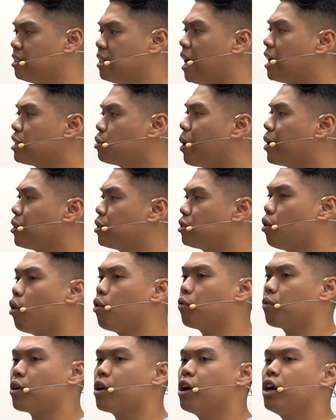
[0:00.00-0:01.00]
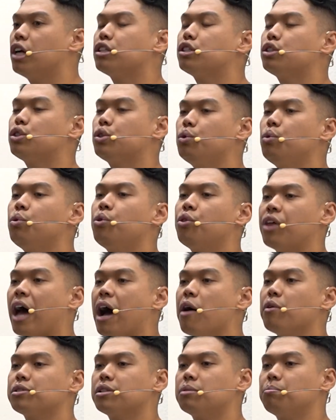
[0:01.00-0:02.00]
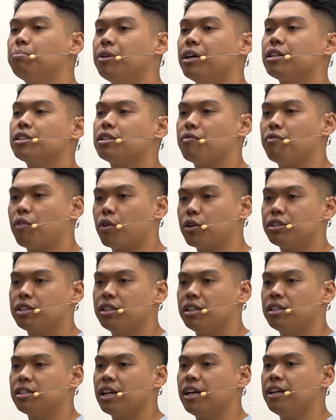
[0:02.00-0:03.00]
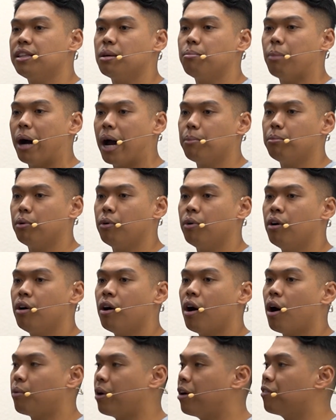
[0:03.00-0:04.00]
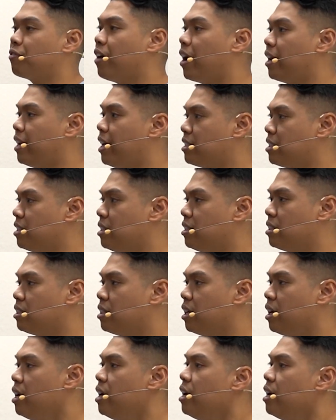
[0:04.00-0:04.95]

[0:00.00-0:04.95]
And that's why there's over 2,000 plus verses in the Bible around finances.